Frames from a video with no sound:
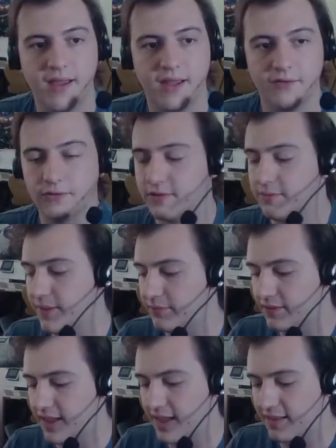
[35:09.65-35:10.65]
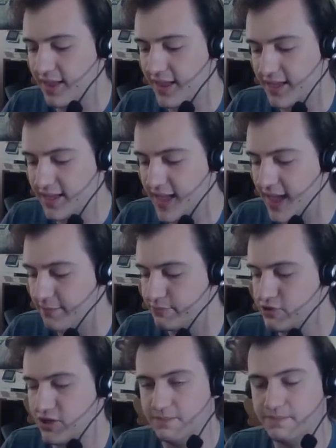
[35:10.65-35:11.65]
in order to be able to get a
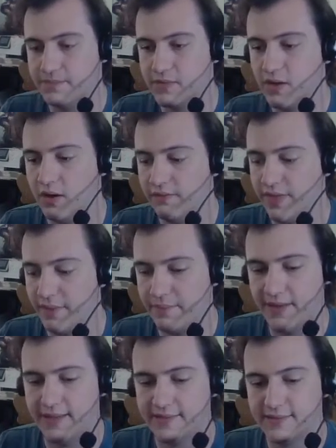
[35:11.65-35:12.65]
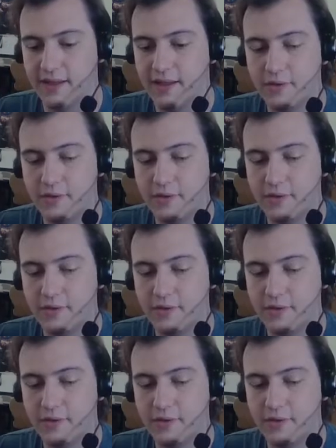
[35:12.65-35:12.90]
capture of that piece,